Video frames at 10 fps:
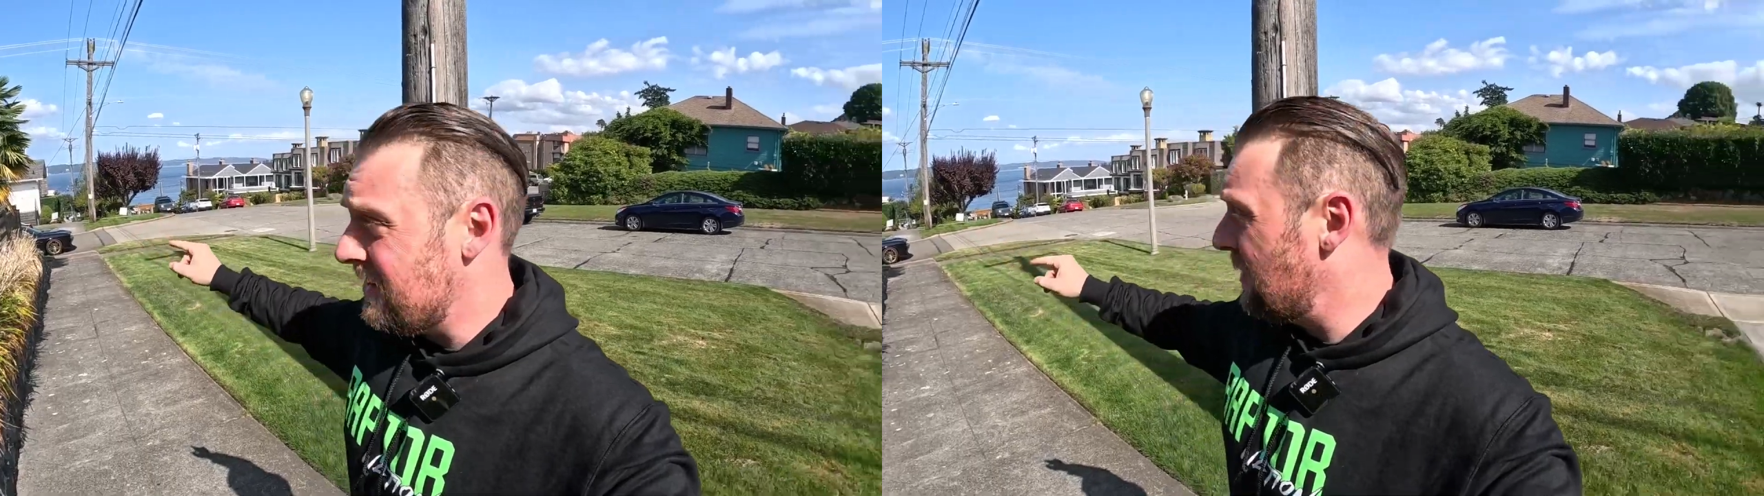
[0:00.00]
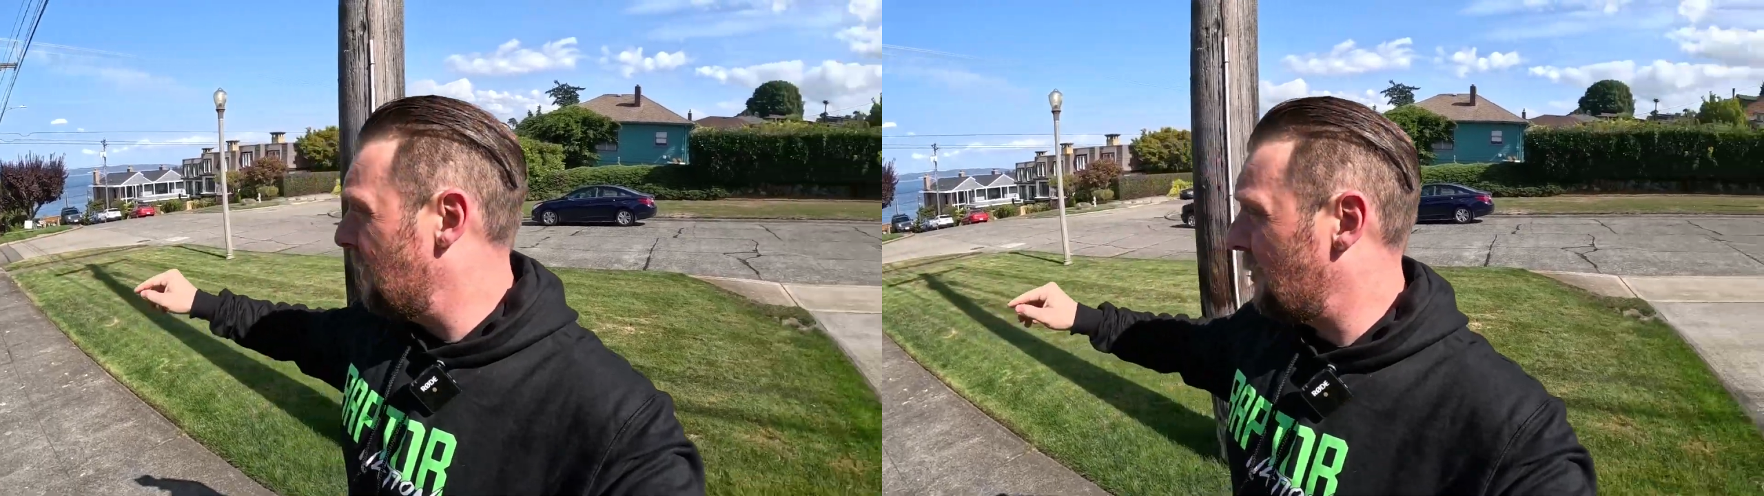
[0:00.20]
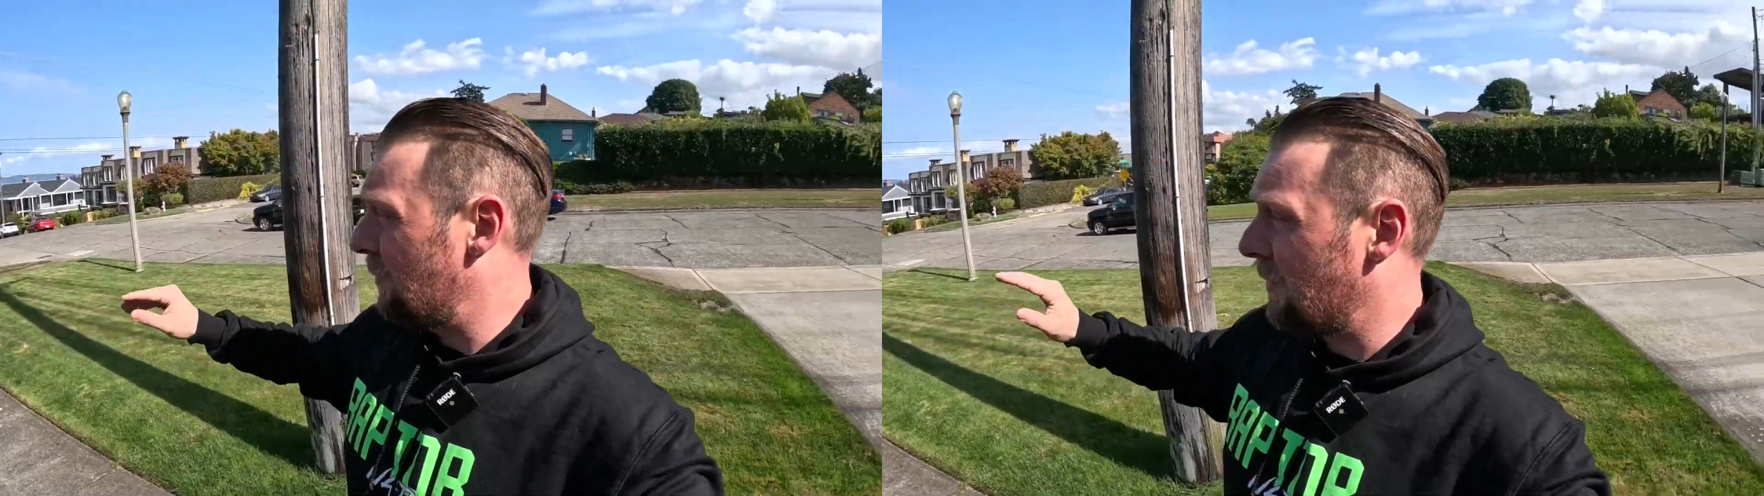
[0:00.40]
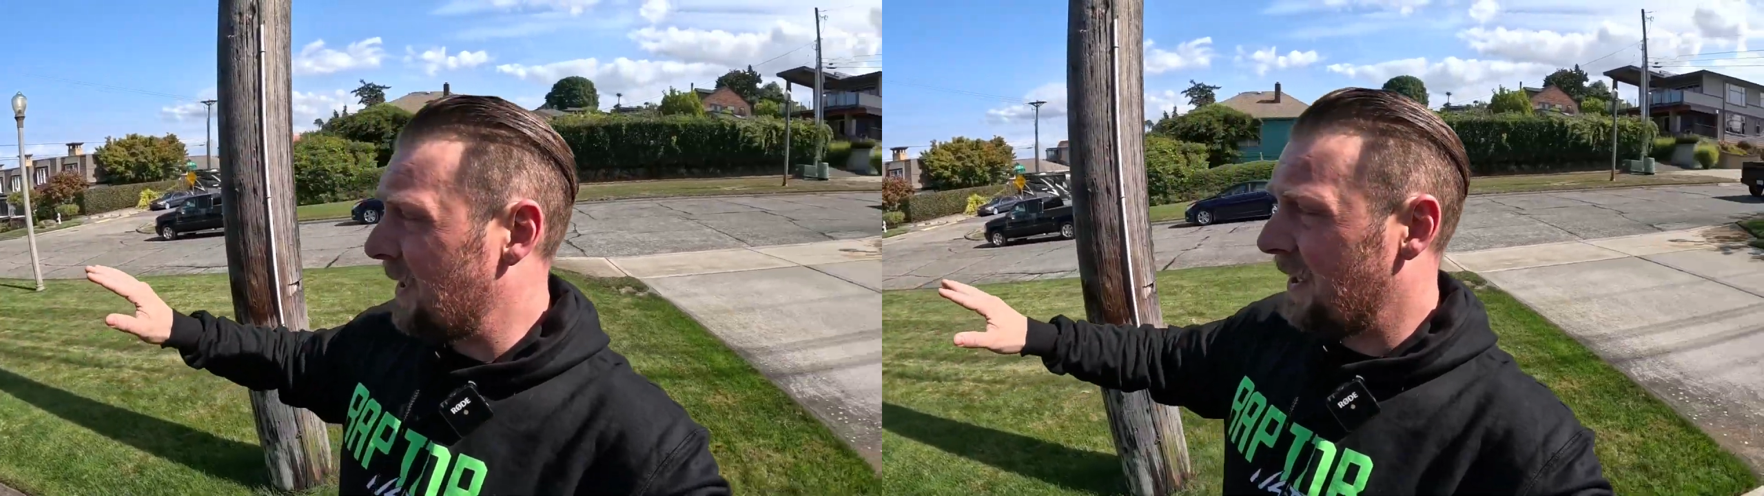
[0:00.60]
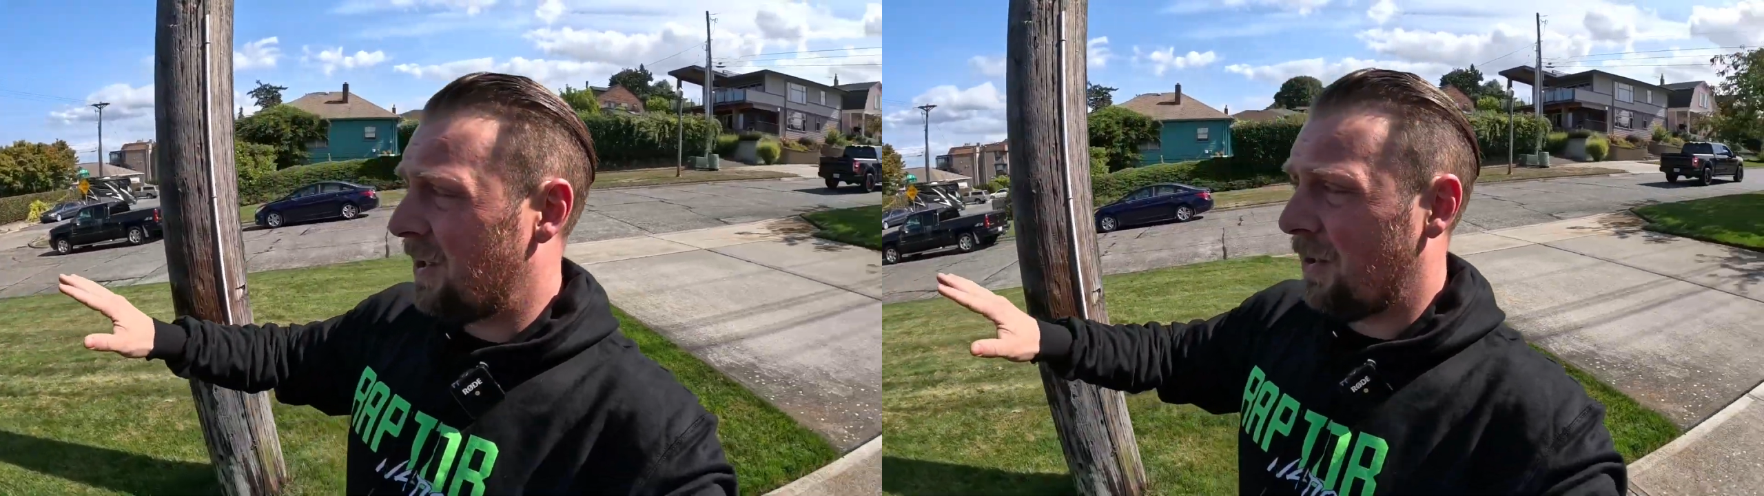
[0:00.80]
So you're
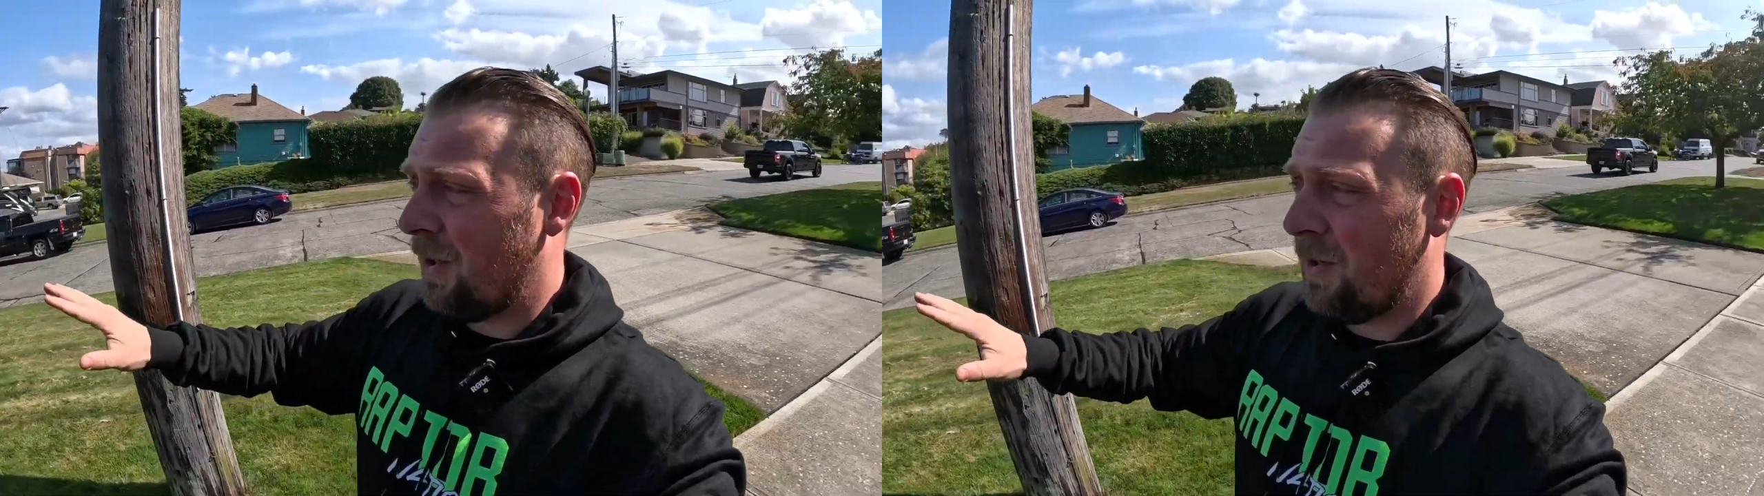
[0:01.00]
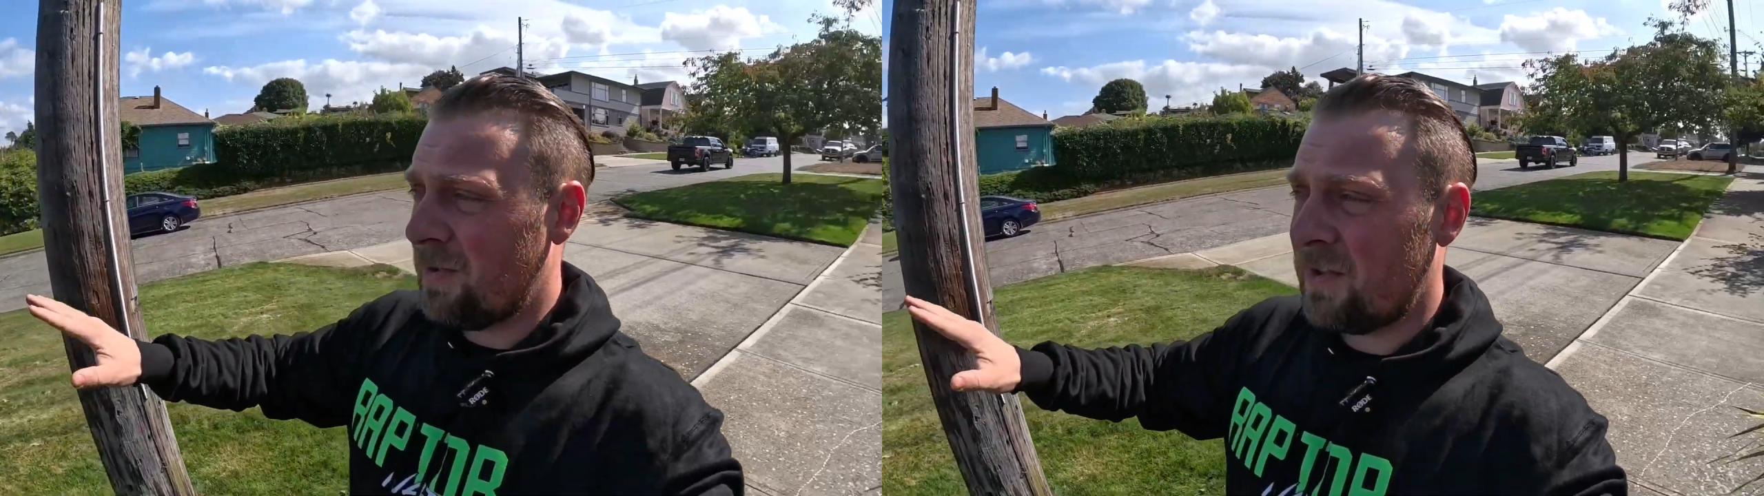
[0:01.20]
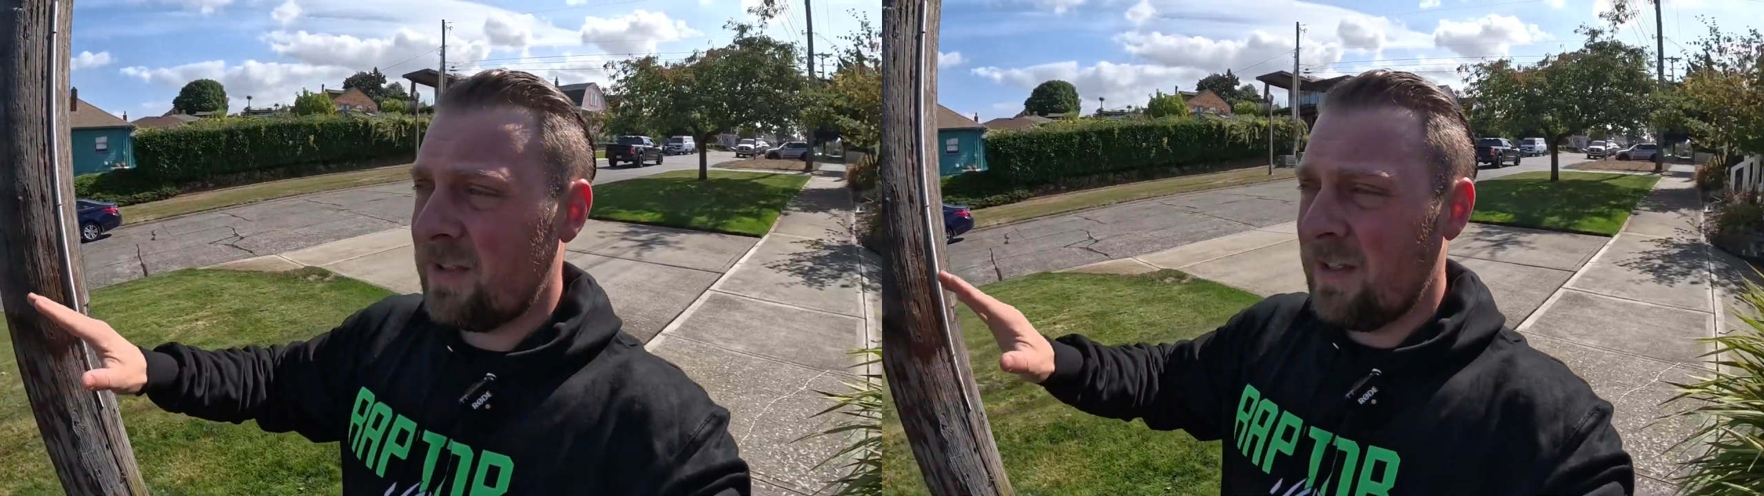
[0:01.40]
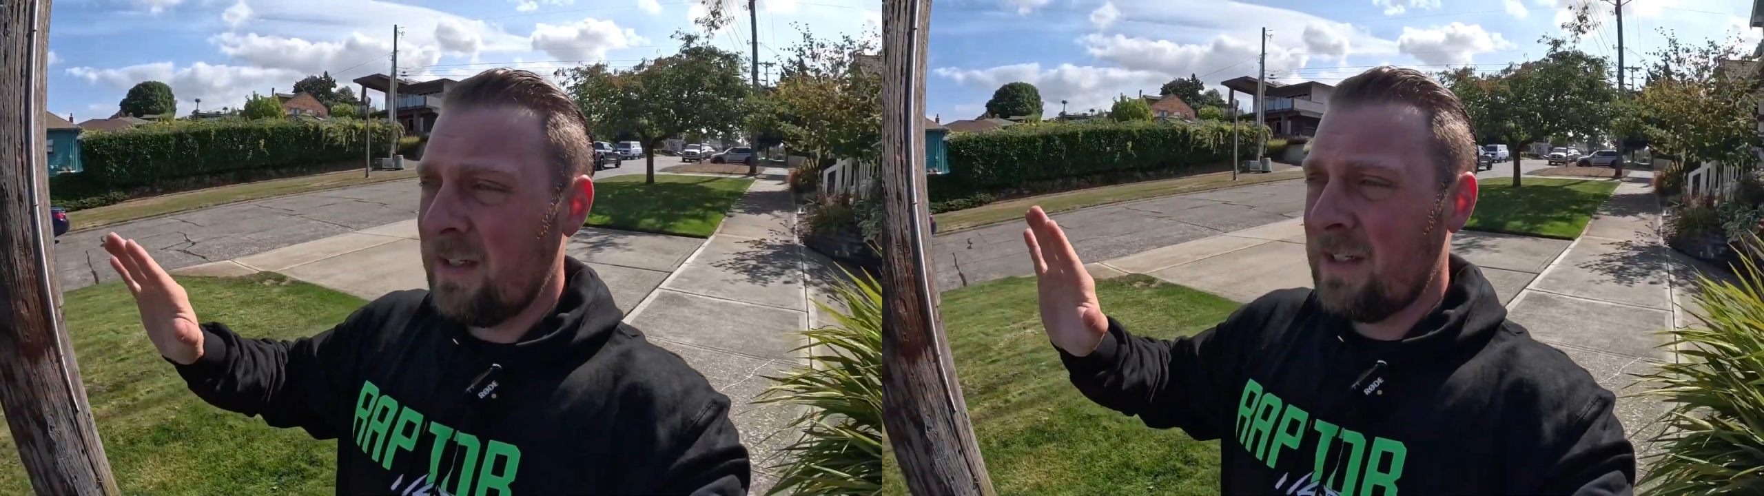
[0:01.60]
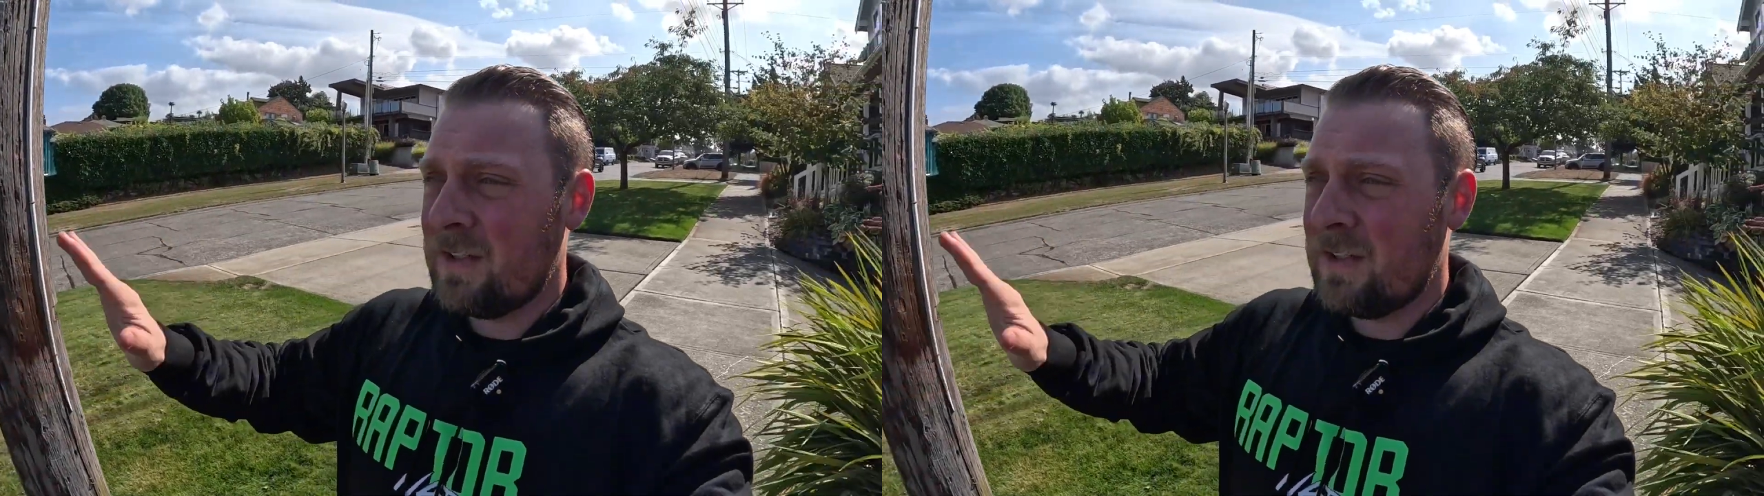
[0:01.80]
really close